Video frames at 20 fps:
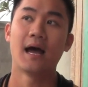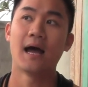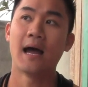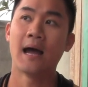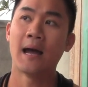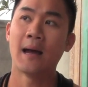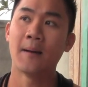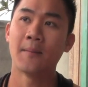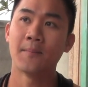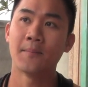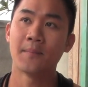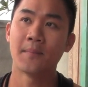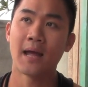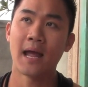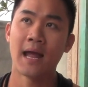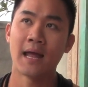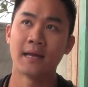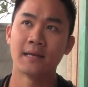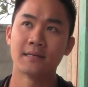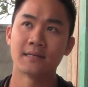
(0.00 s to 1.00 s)

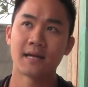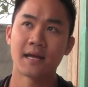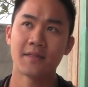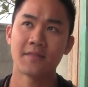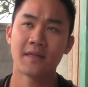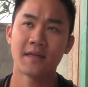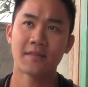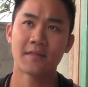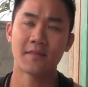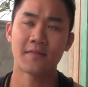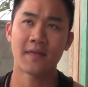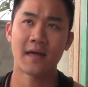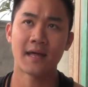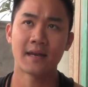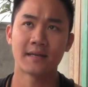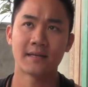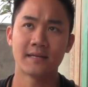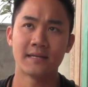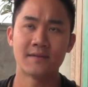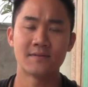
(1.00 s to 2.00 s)
And I think
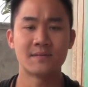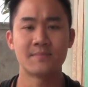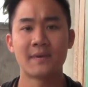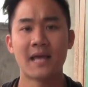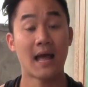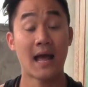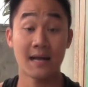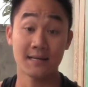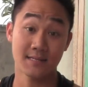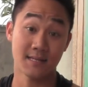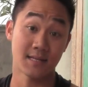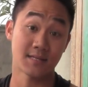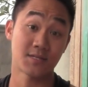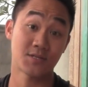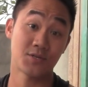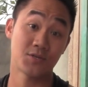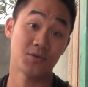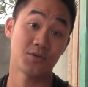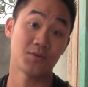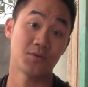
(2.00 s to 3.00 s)
that gives me access
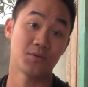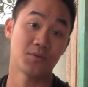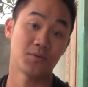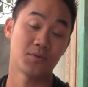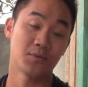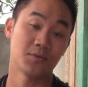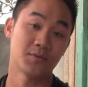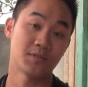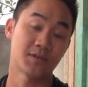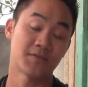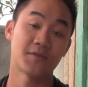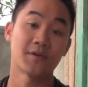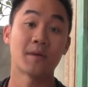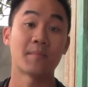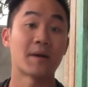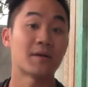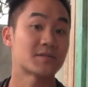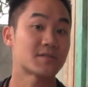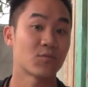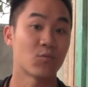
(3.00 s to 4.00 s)
to different
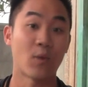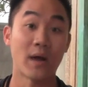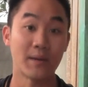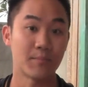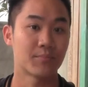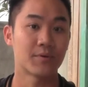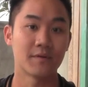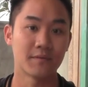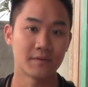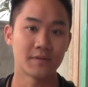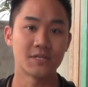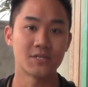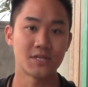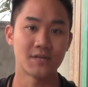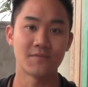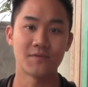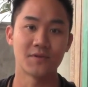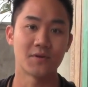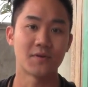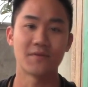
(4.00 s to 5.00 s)
amounts of white privilege,
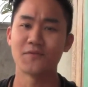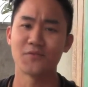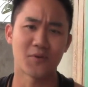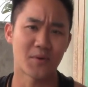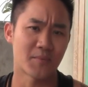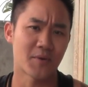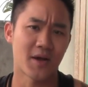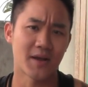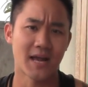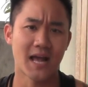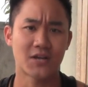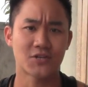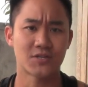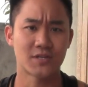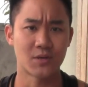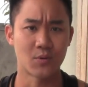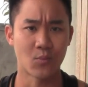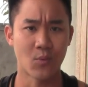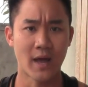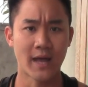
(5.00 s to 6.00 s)
even though I'm not
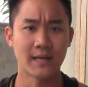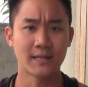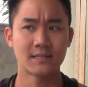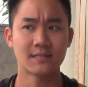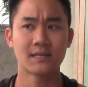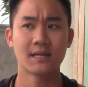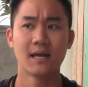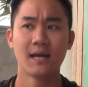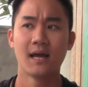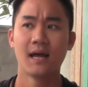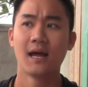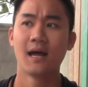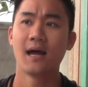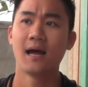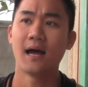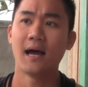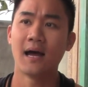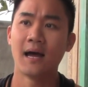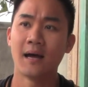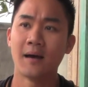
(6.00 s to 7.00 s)
actually white.
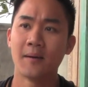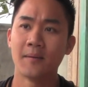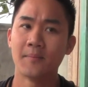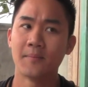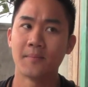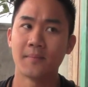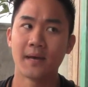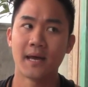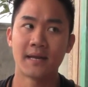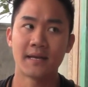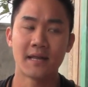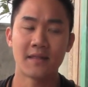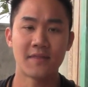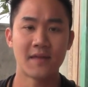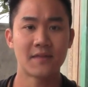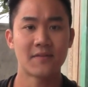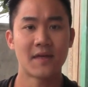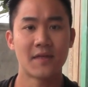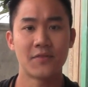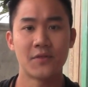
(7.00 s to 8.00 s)
And I
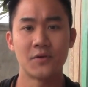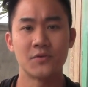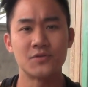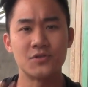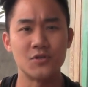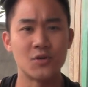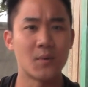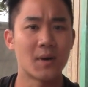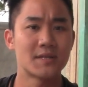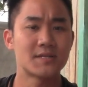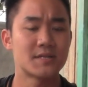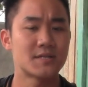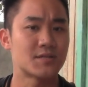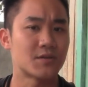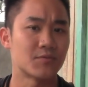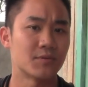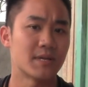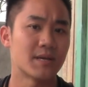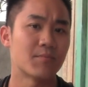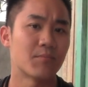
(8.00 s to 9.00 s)
think that those nuances
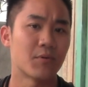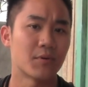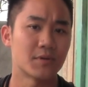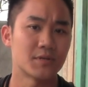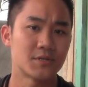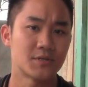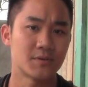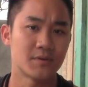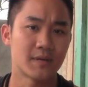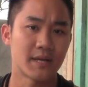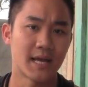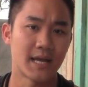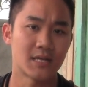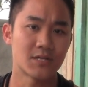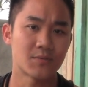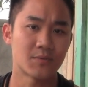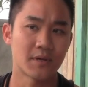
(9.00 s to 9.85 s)
are really important to engage